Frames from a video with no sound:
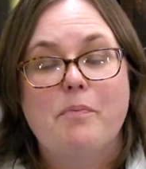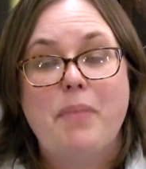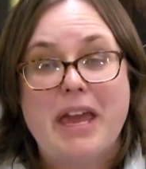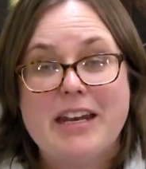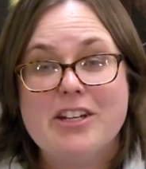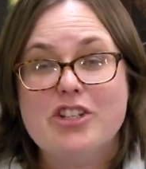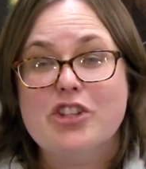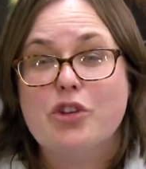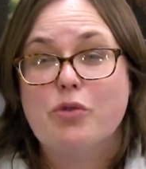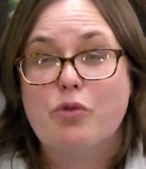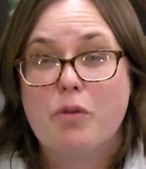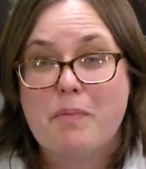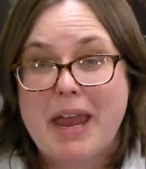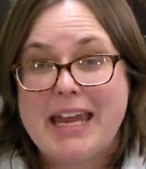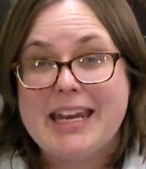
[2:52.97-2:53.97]
Banish the
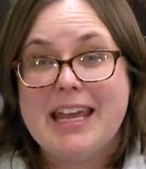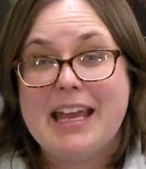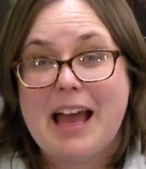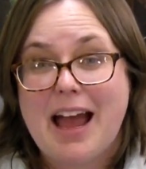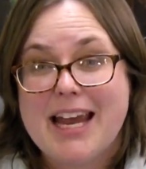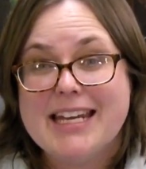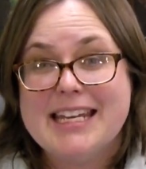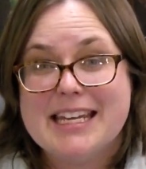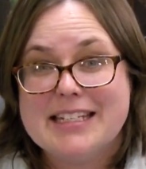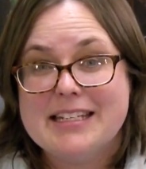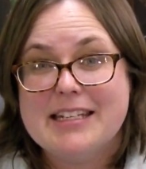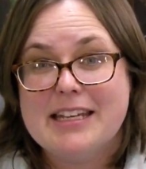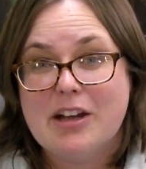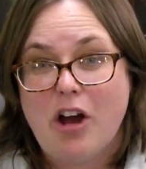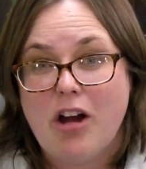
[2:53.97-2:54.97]
remaining ID
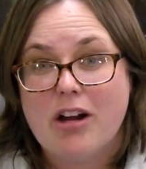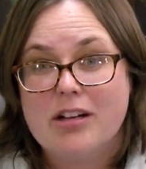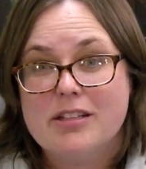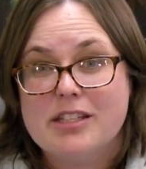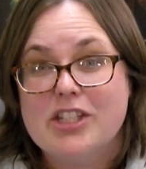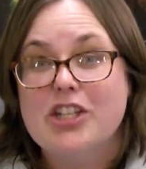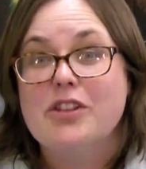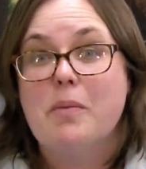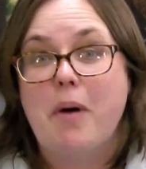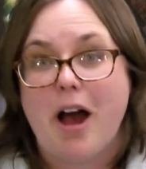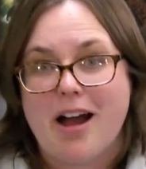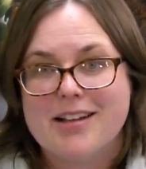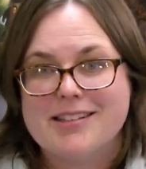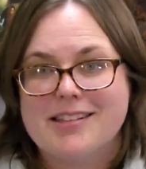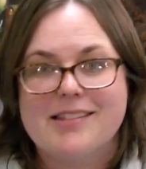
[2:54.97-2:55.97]
entity cards to the
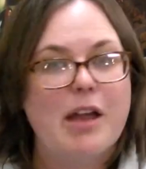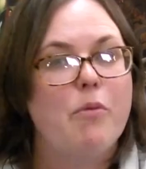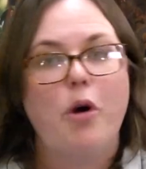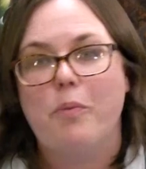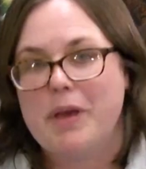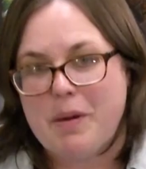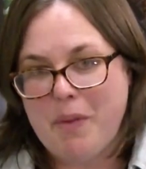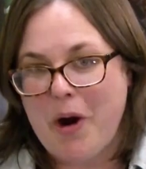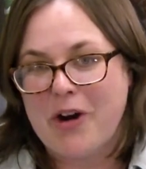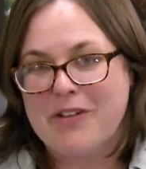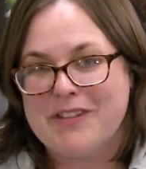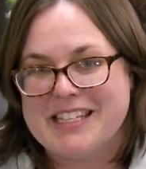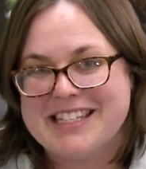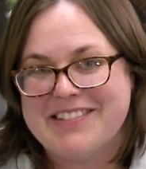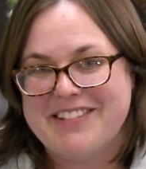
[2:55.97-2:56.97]
box. They won't be a part of
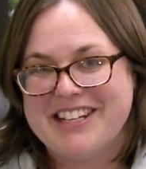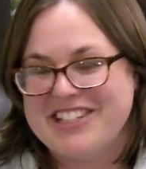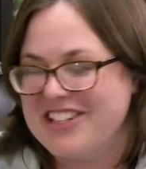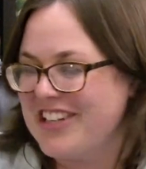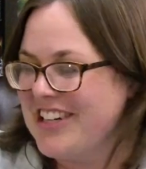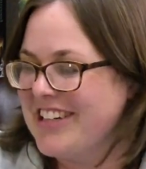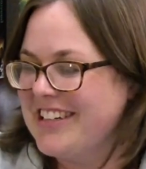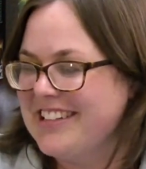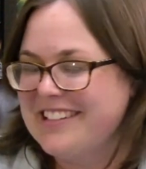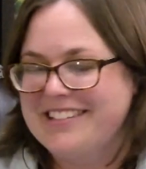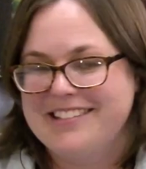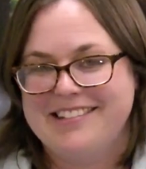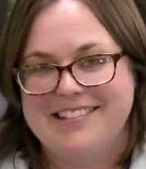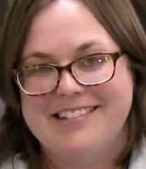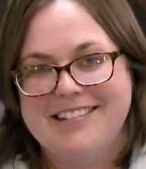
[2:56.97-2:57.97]
this adventure.
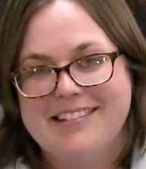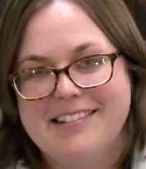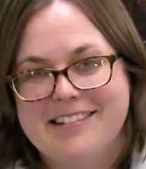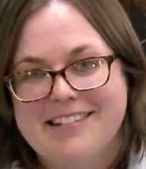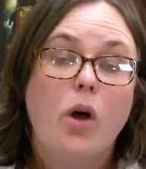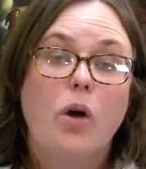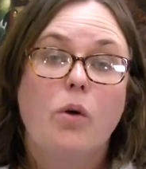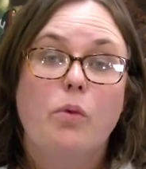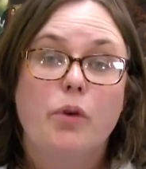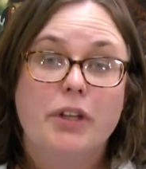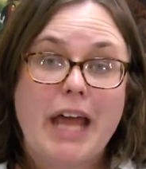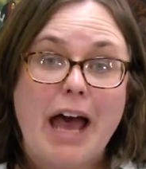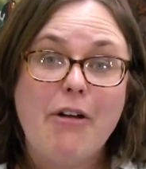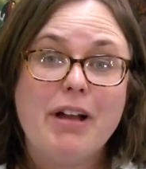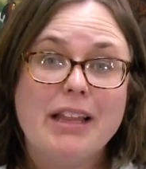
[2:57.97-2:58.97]
We'll
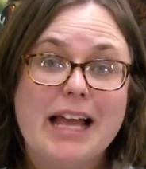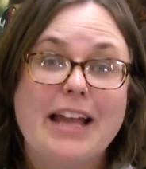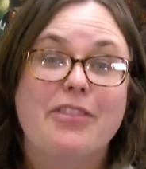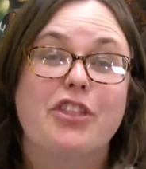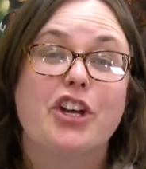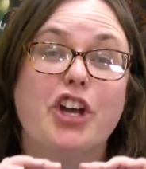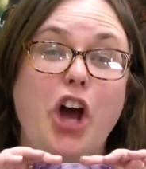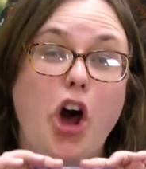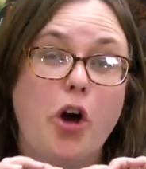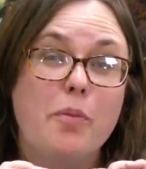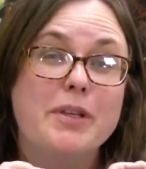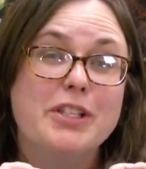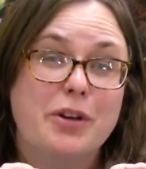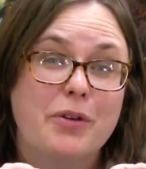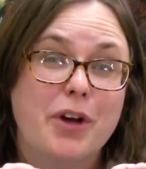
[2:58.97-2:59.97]
now collect the
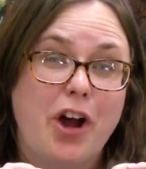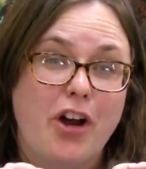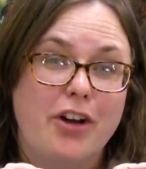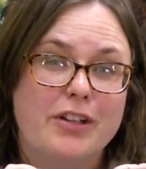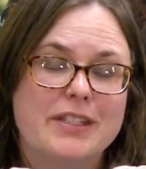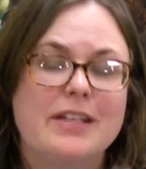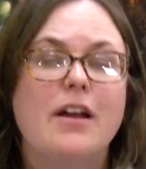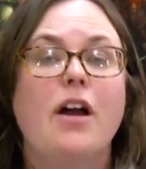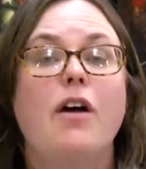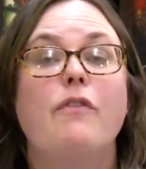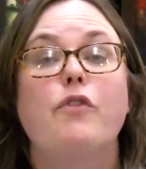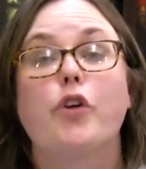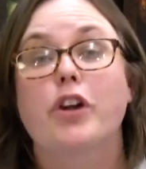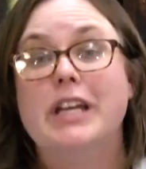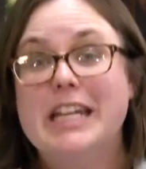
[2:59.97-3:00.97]
Coma Zone cards
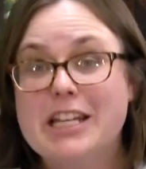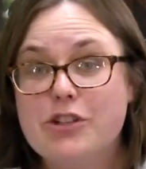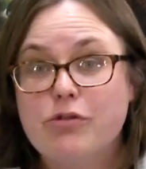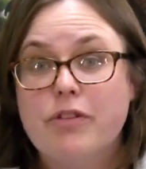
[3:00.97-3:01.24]
for each